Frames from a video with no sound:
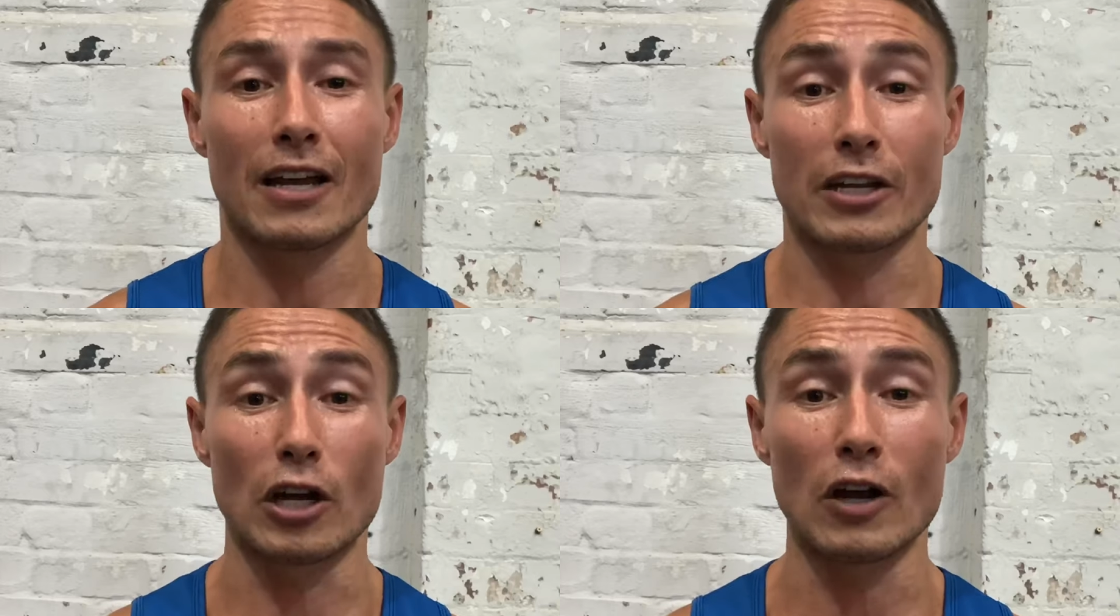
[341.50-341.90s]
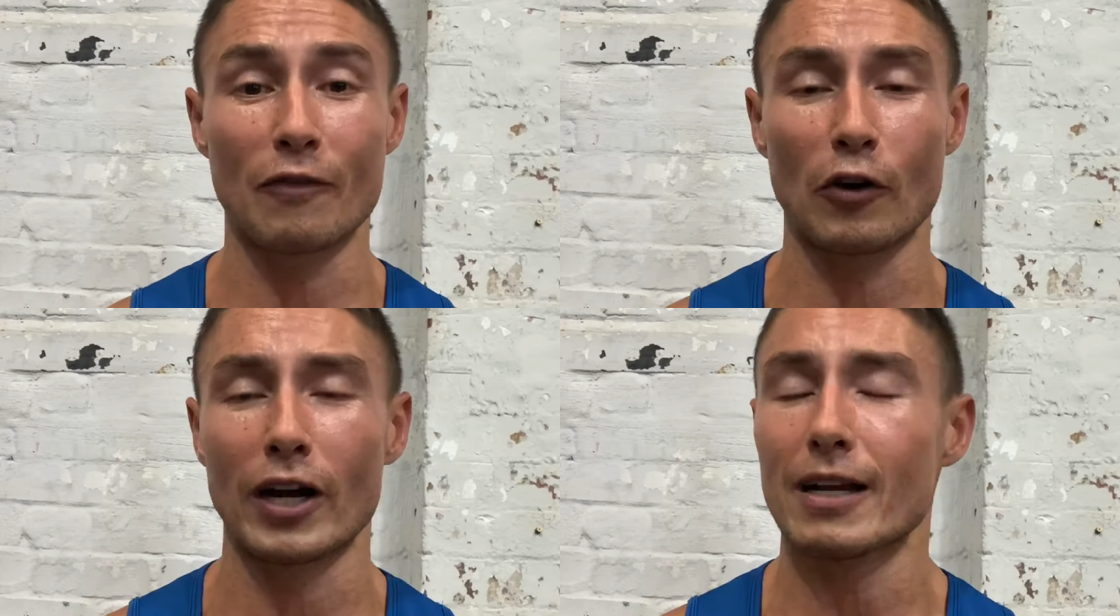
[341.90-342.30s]
go
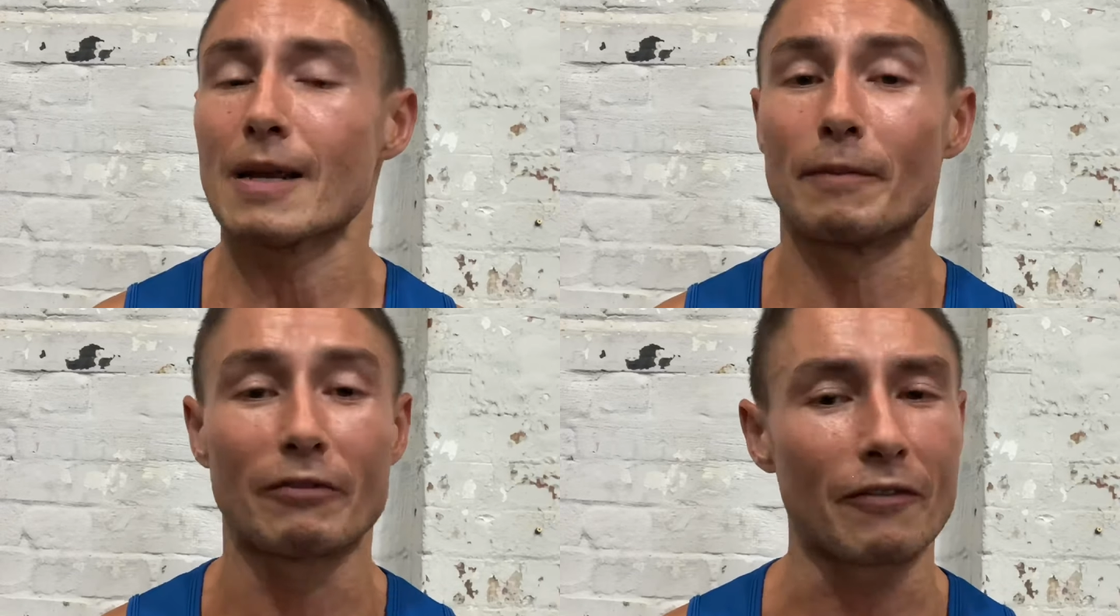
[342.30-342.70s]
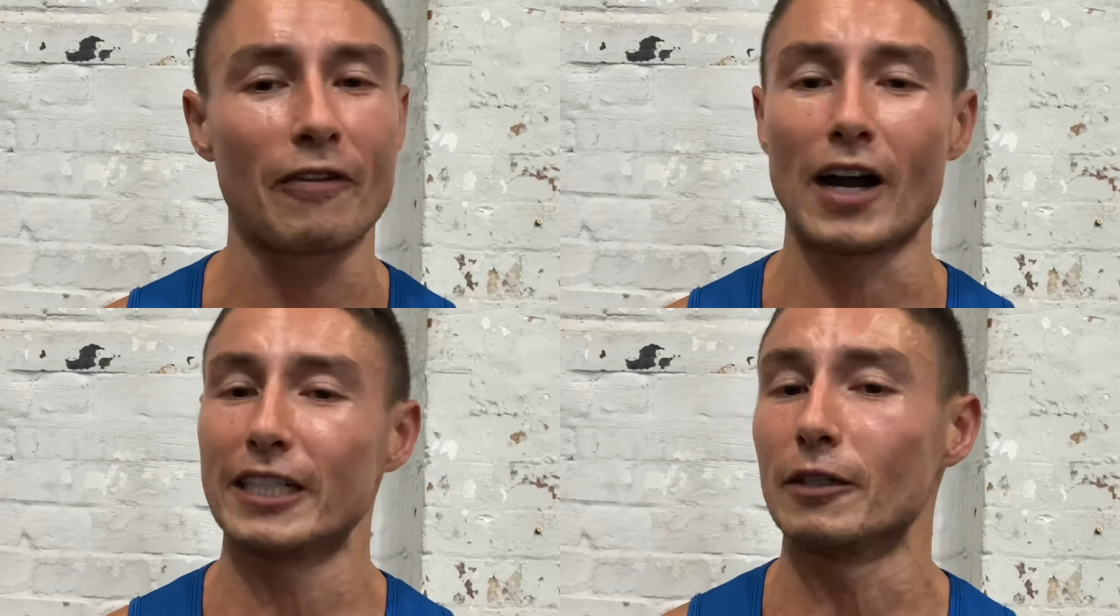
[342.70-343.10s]
for it, but if you
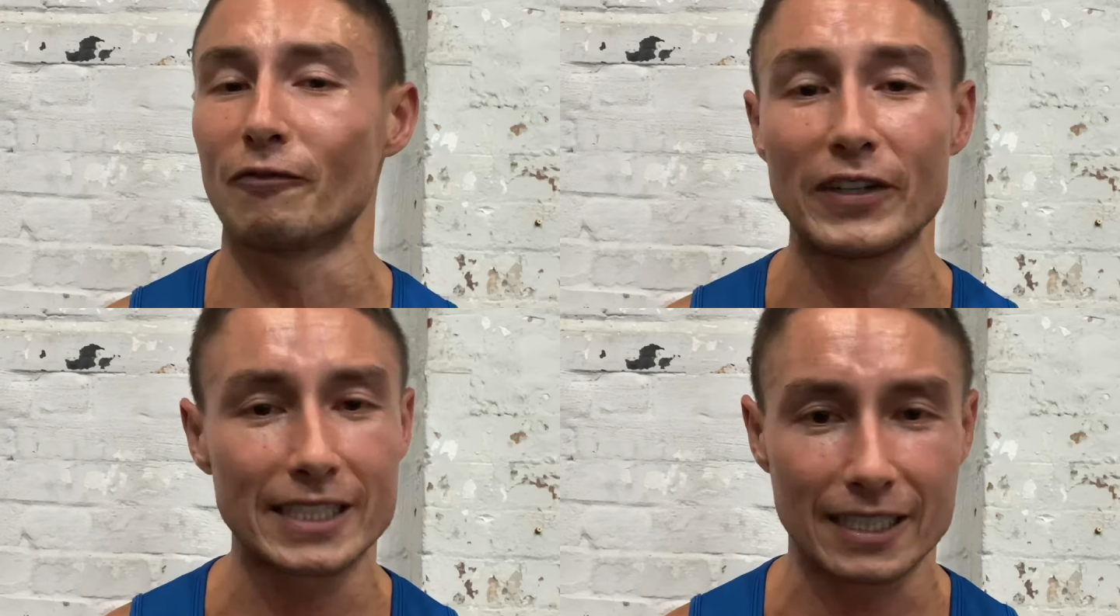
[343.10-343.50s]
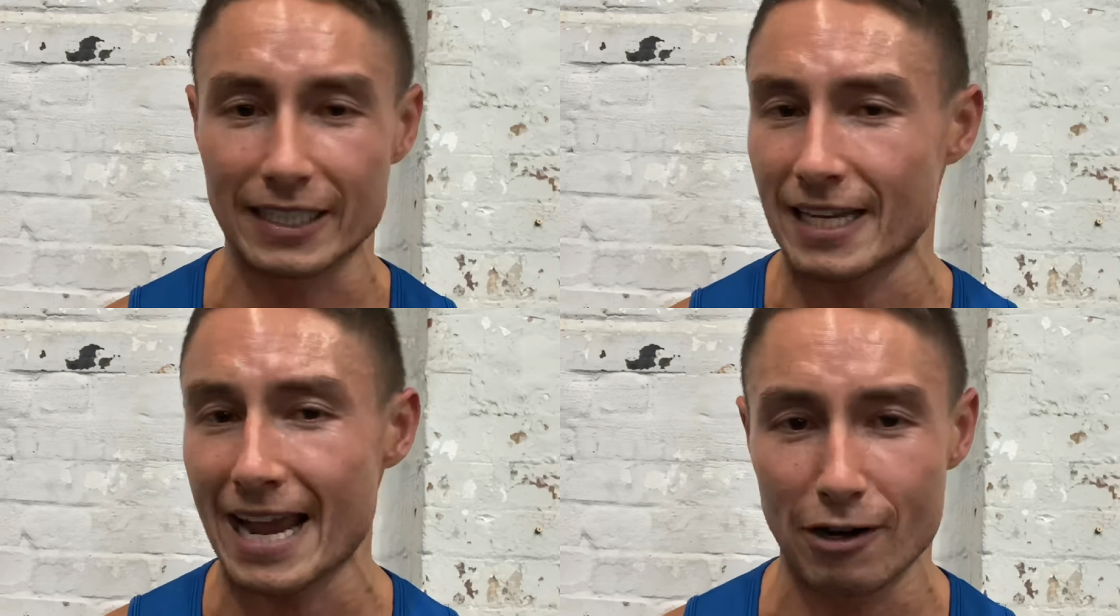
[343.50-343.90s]
find you physically
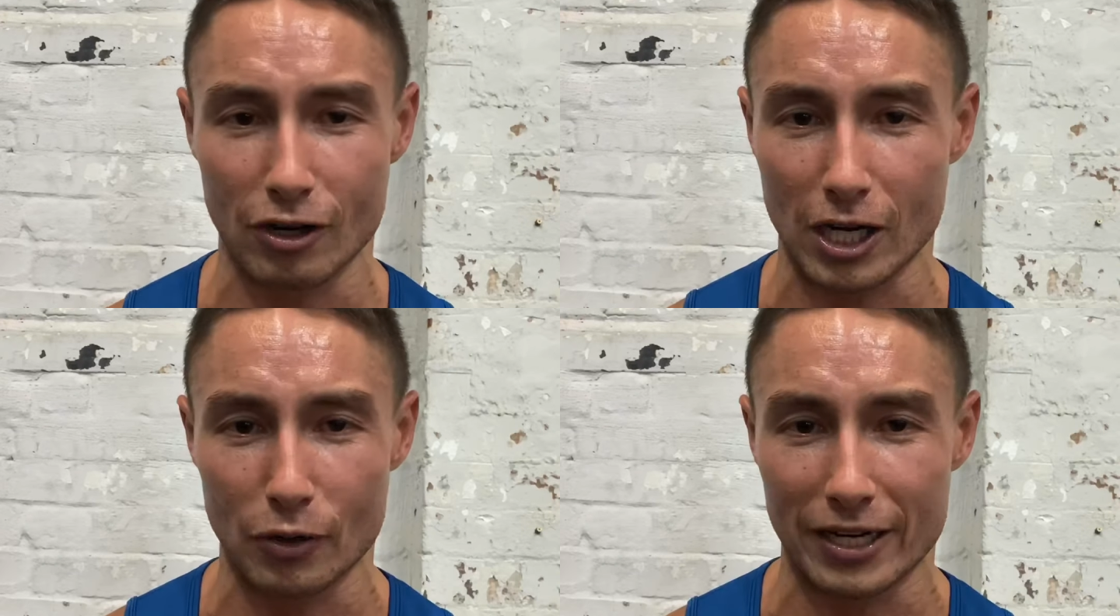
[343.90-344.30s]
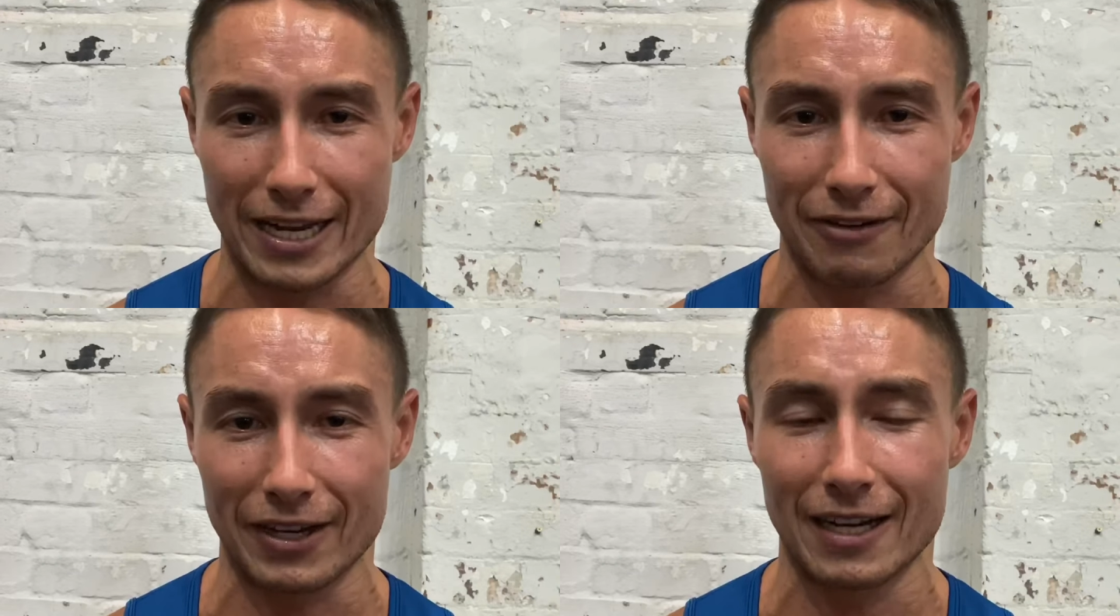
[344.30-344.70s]
cannot go any
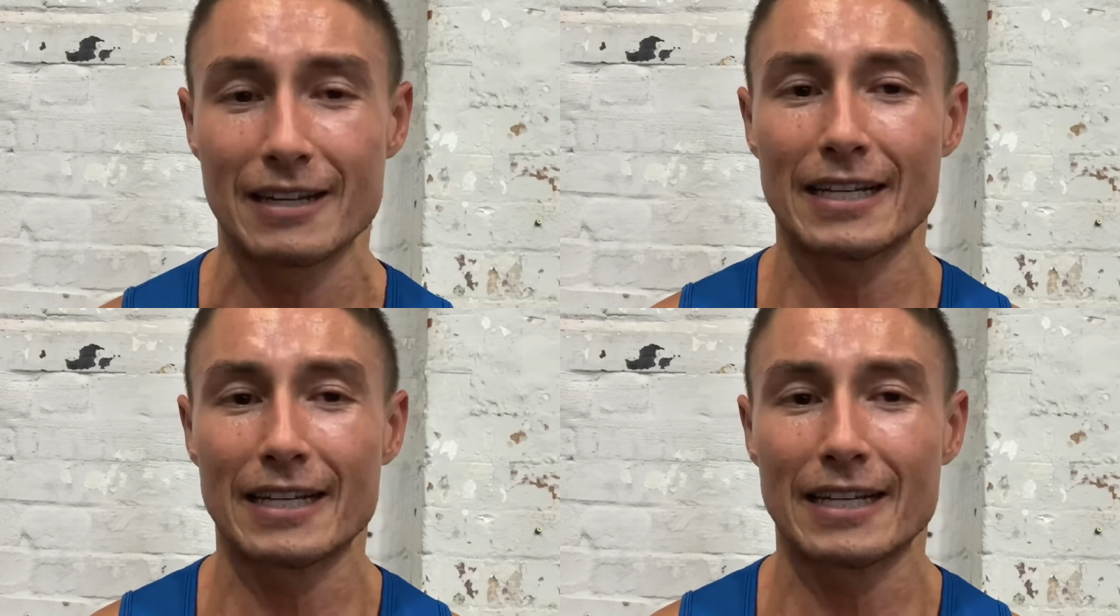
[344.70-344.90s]
heavier,